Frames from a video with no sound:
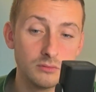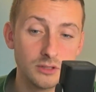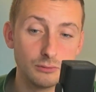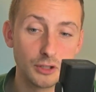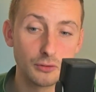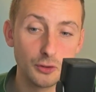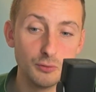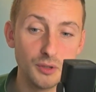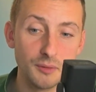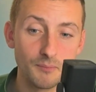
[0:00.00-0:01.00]
The
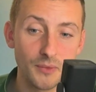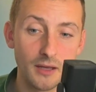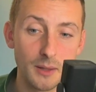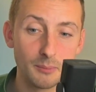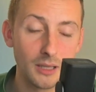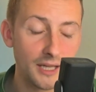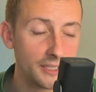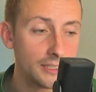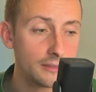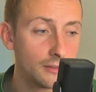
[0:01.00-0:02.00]
recruitment and the
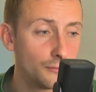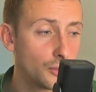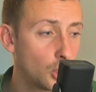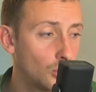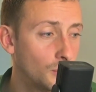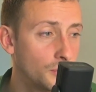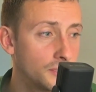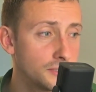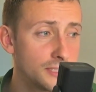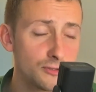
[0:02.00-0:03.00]
planning of the club
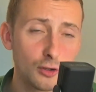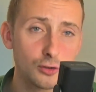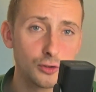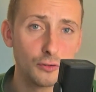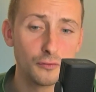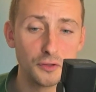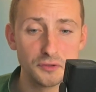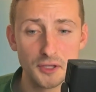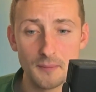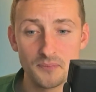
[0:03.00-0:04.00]
is not good enough. And